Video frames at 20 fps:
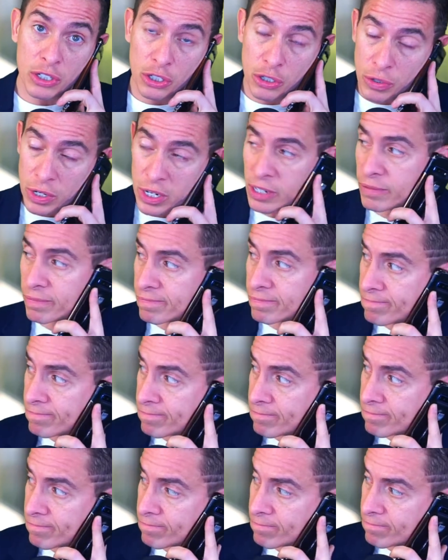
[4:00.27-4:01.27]
Street.
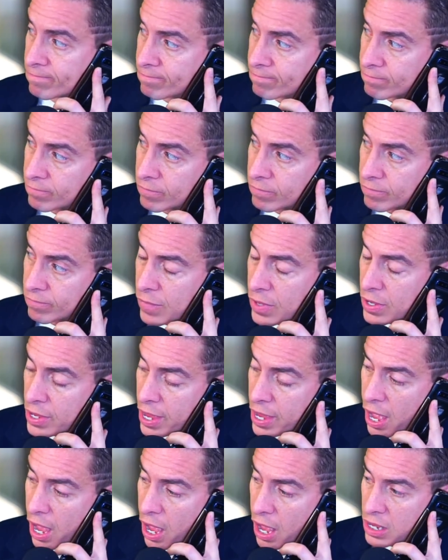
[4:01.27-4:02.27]

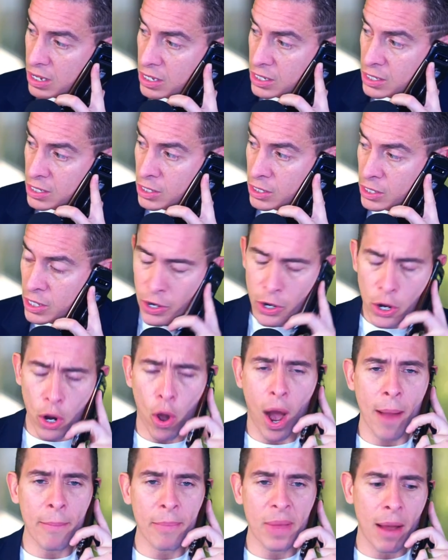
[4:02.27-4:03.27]
Yeah. No,
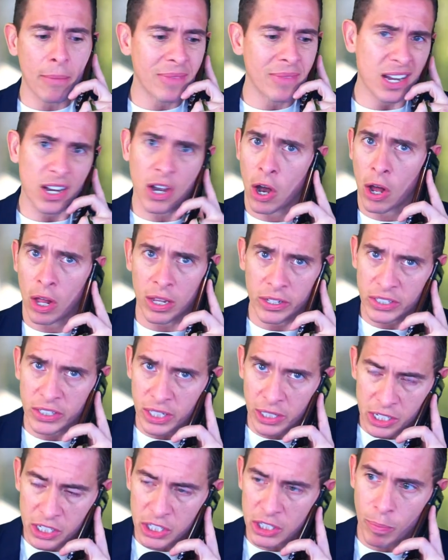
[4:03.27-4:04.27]
I'm not calling
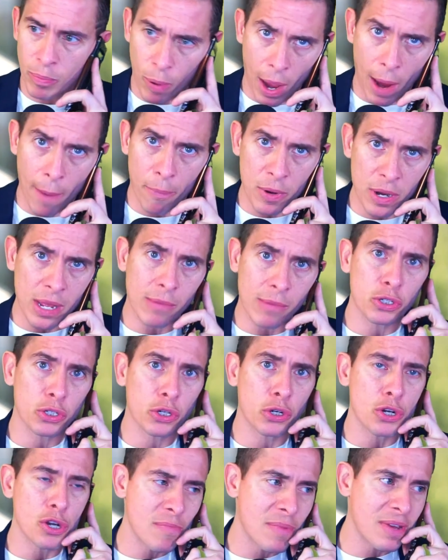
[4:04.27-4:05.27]
to list a property. I'm
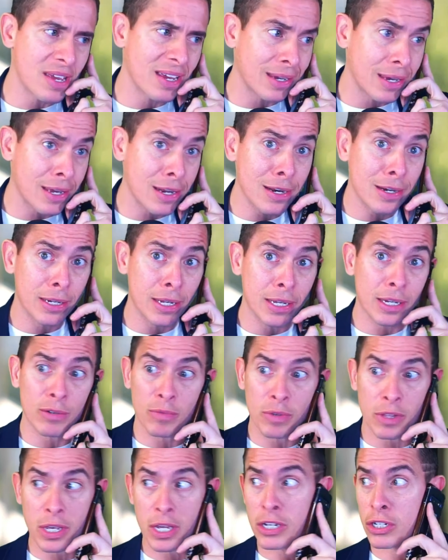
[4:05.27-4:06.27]
sure you're being inundated
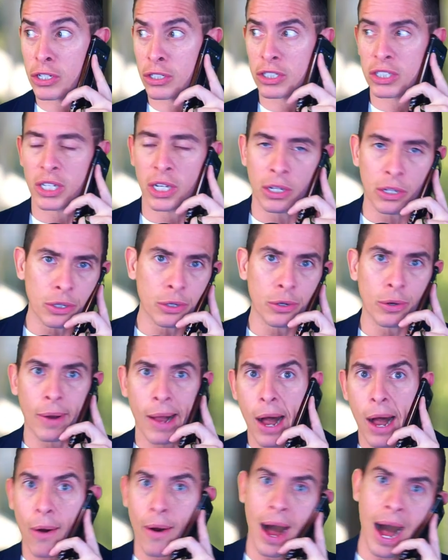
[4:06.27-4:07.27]
with agents telling you
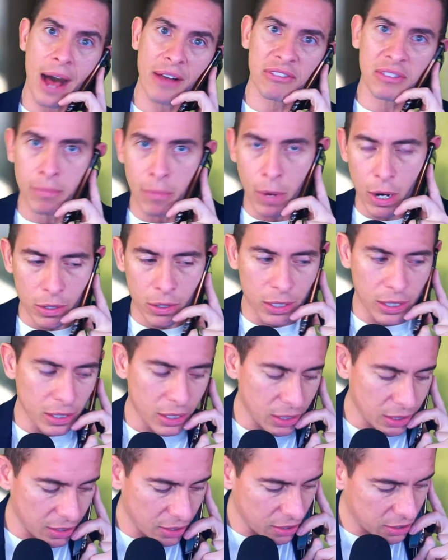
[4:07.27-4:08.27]
how hot the market
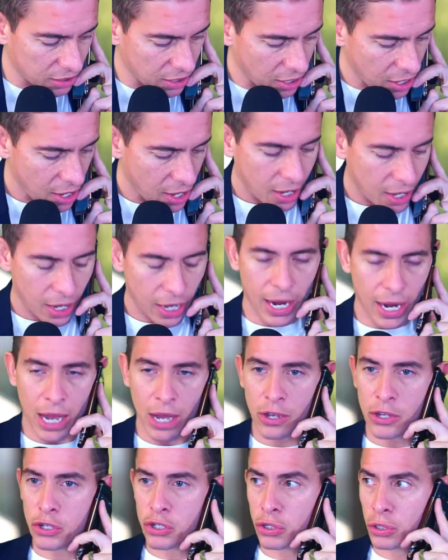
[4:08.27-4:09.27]
is and how
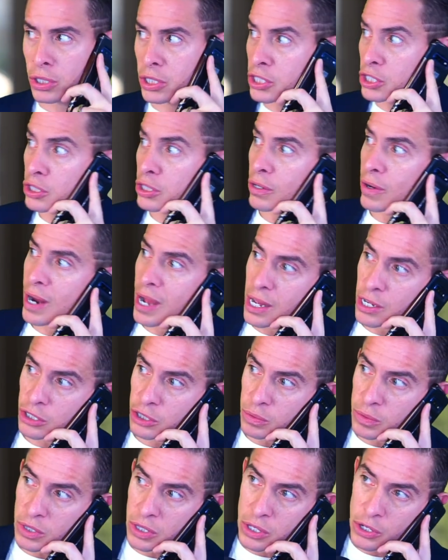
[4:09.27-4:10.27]
you should list their
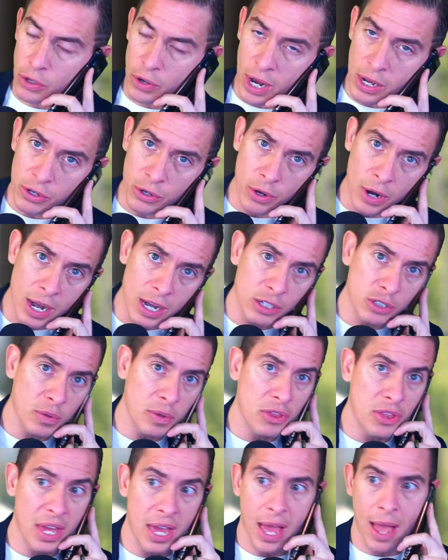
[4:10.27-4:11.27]
house with your house
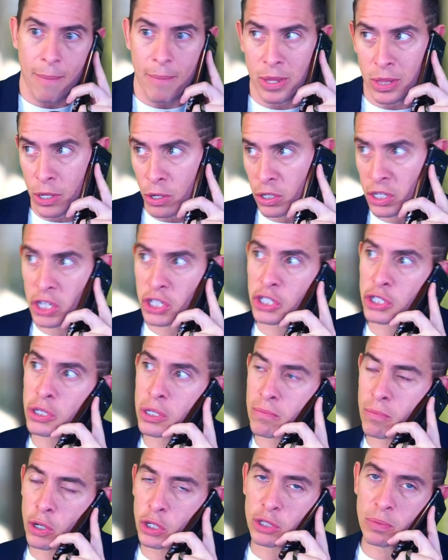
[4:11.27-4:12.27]
with them, and they'll get
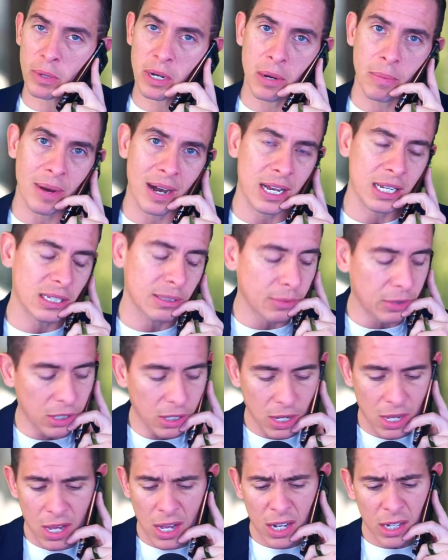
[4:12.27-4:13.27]
you the most money
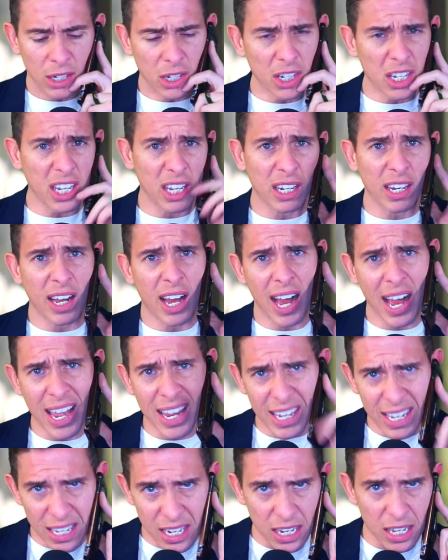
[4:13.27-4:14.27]
possible. Look,
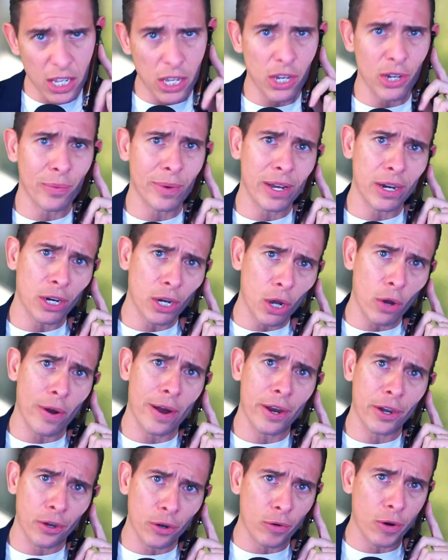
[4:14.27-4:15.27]
I get it. You want to go
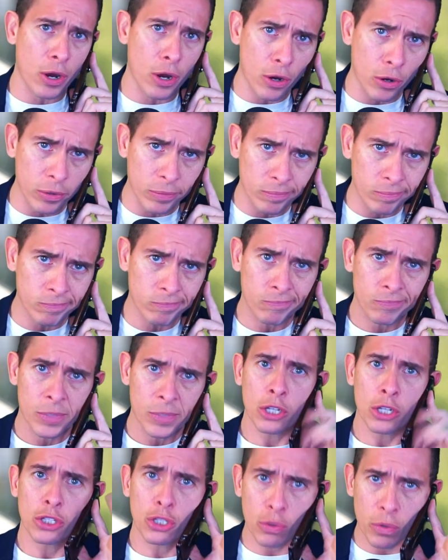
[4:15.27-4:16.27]
on your own,
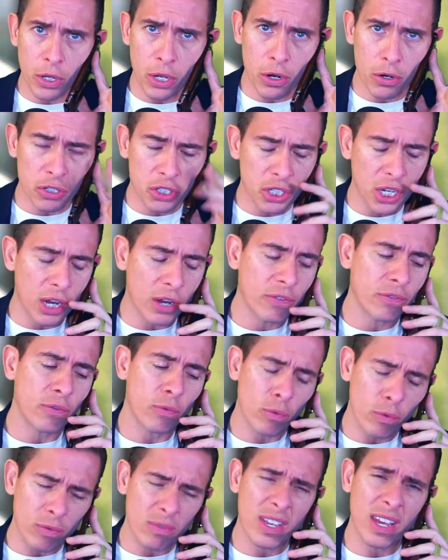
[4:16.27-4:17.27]
do it yourself.
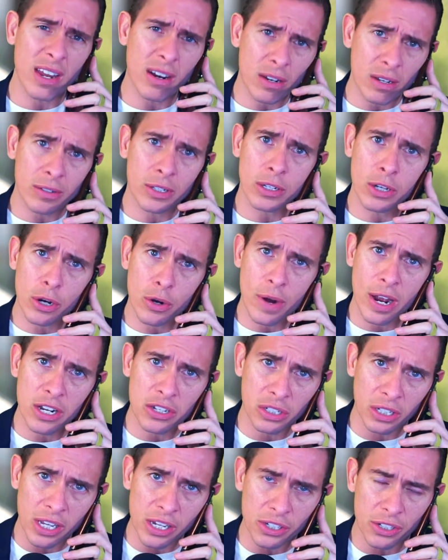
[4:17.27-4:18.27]
Well, yeah,
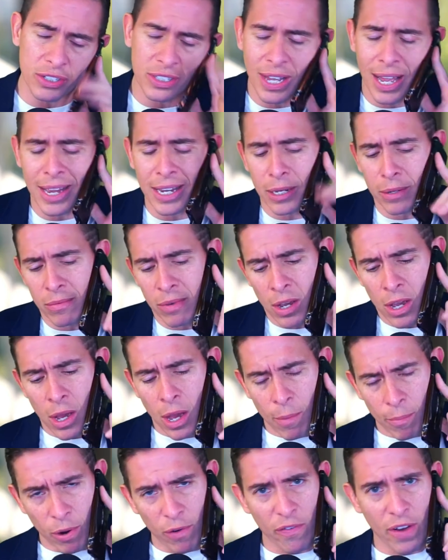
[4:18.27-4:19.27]
congratulations. I could
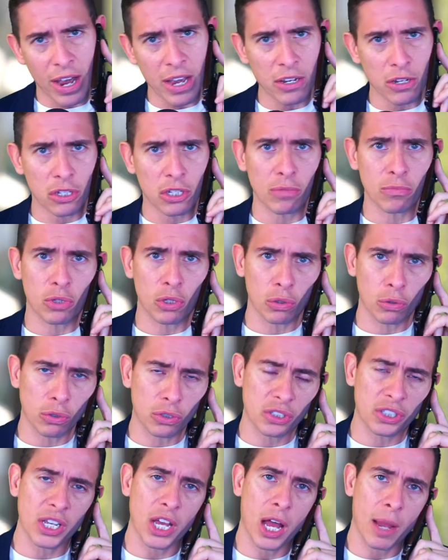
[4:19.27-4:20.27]
provide you some
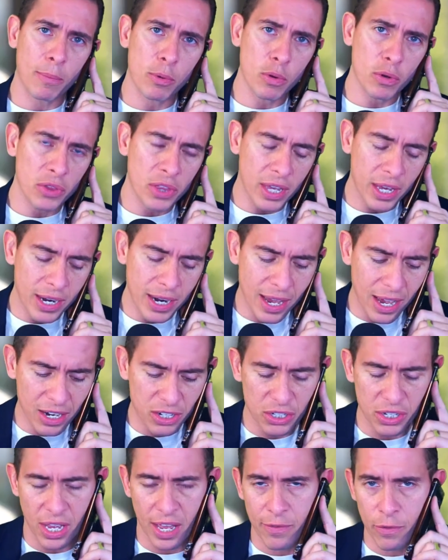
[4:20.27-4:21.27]
tools to help you with that. I
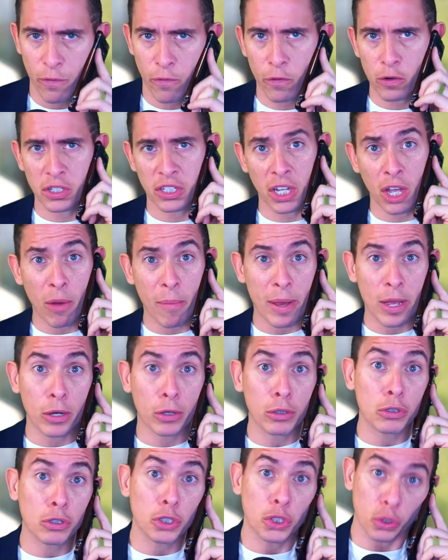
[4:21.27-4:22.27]
actually have a for sale by
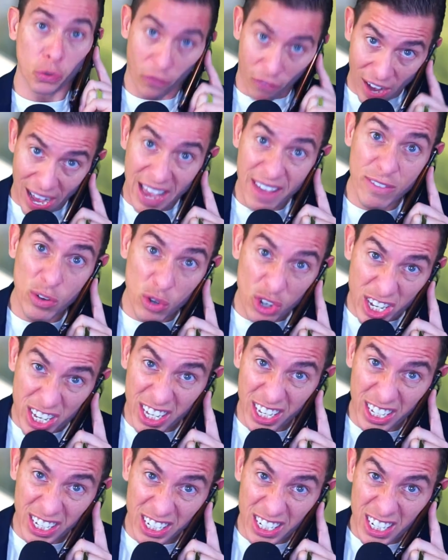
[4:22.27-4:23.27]
owner survival
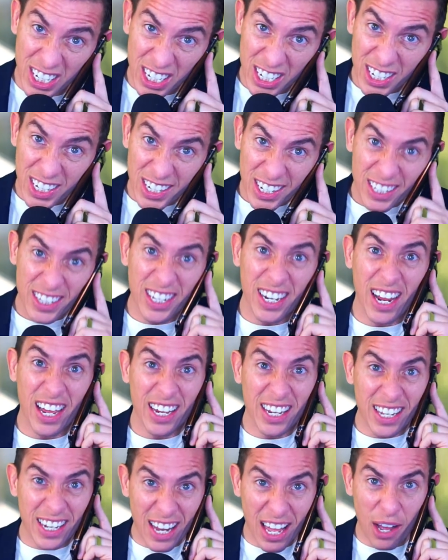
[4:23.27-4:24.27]
kit that I
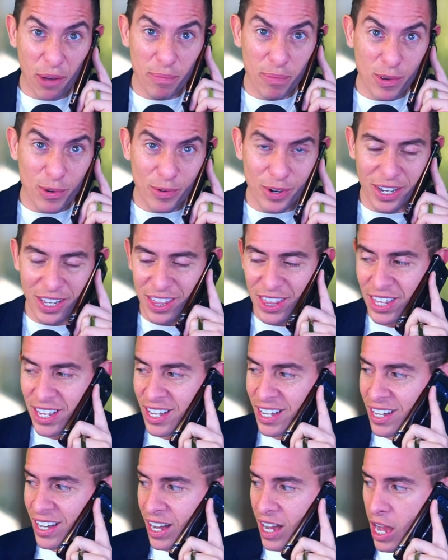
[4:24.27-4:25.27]
can help you with.
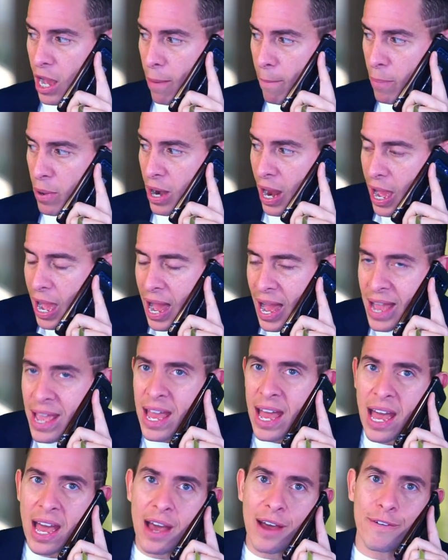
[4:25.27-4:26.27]
But I
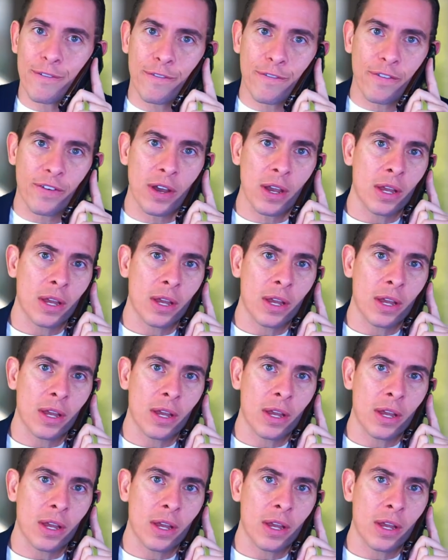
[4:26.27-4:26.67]
have,